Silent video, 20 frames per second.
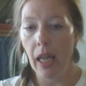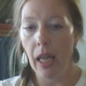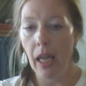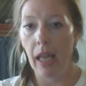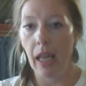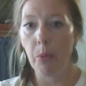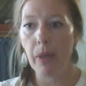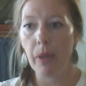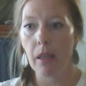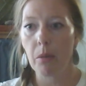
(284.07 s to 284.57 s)

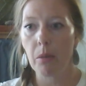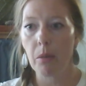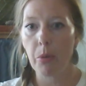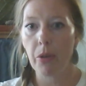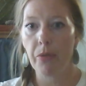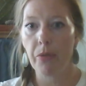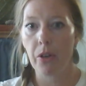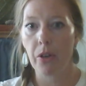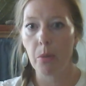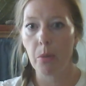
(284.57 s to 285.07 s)
and we can
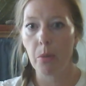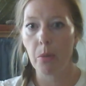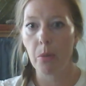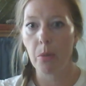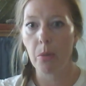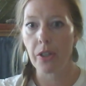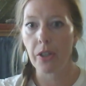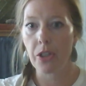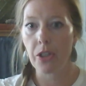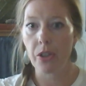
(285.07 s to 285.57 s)
perform a
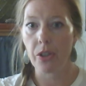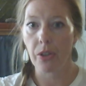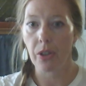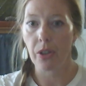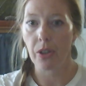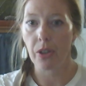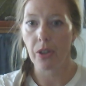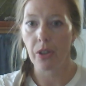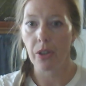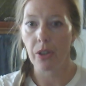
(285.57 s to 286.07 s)
functional
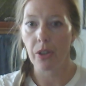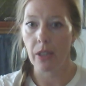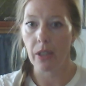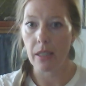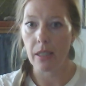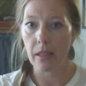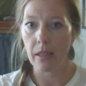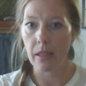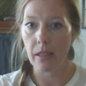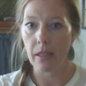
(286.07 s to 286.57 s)
clinical
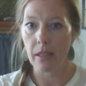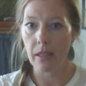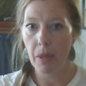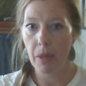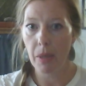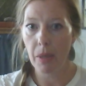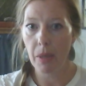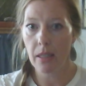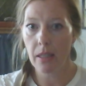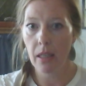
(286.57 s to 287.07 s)

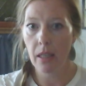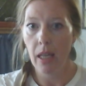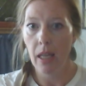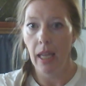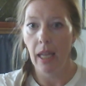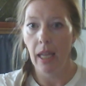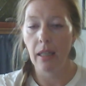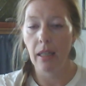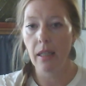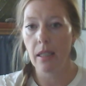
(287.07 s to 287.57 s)
assessment
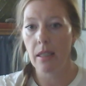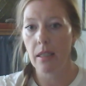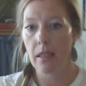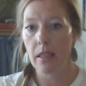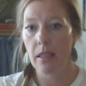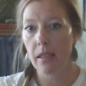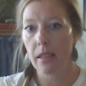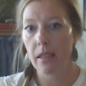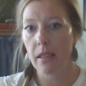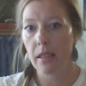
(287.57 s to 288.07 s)
and
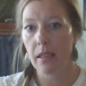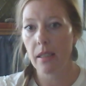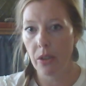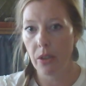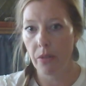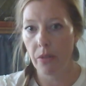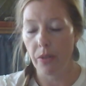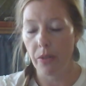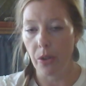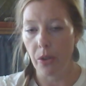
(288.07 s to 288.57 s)
conduct an
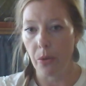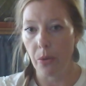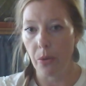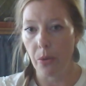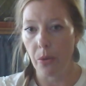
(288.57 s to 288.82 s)
interview